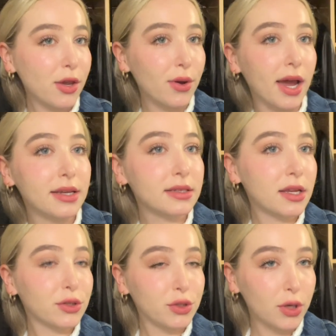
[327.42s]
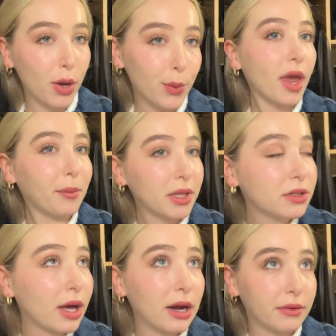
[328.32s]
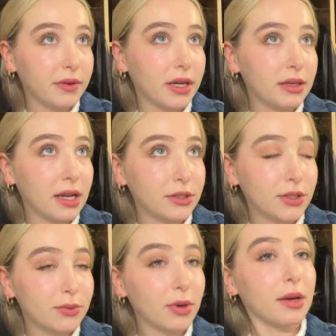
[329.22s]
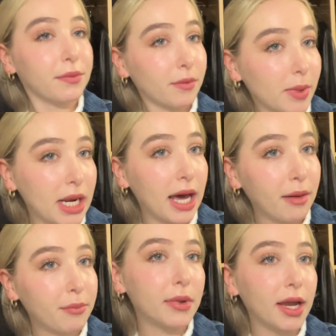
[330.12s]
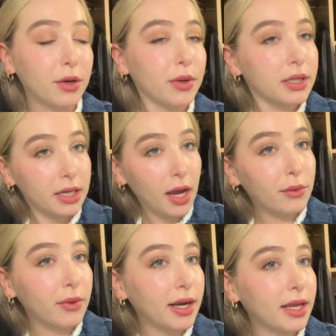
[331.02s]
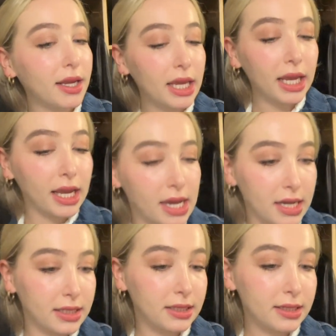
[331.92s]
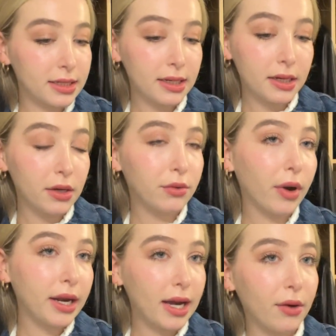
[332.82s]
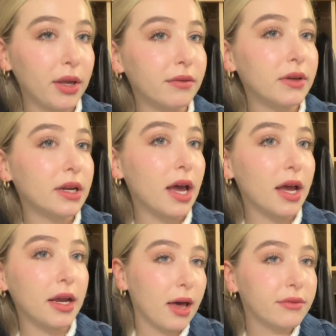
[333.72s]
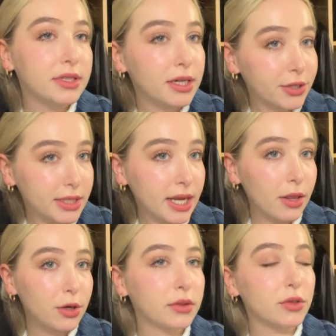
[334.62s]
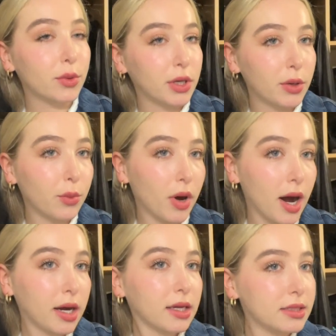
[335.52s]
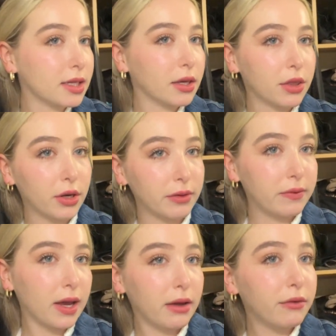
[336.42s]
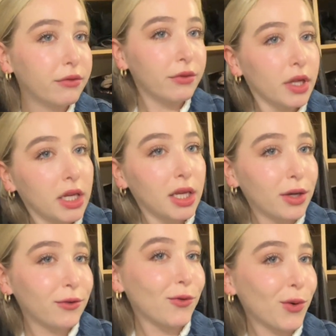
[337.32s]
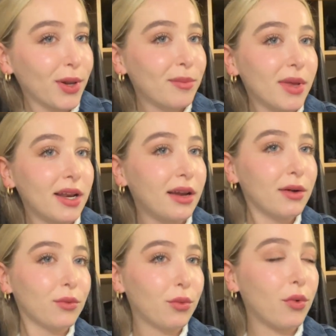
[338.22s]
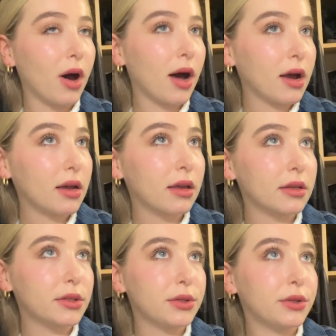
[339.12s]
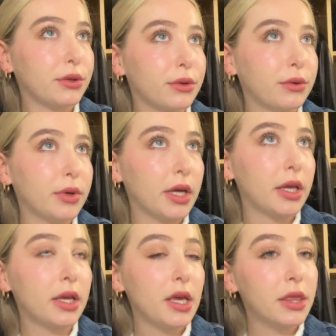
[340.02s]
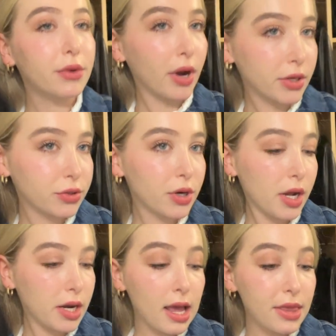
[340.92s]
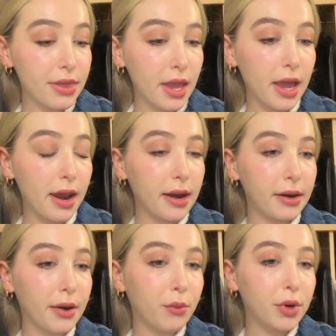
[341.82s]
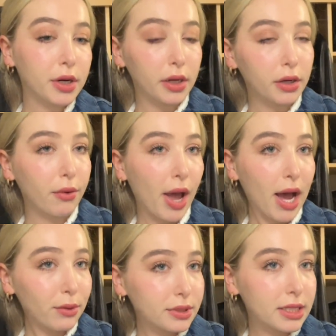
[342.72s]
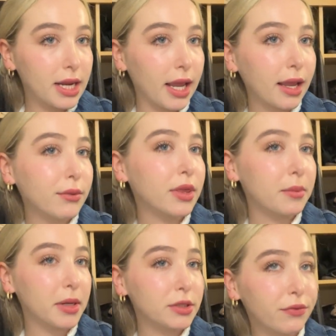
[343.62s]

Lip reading: you guys, so I'm a little out of it. I just woke up from a nap. I quickly got ready, and right now Ava and I have a dinner together, so we're gonna walk. It's like a 35-40 minute walk to the restaurant. And then we're gonna go out tonight with a bunch of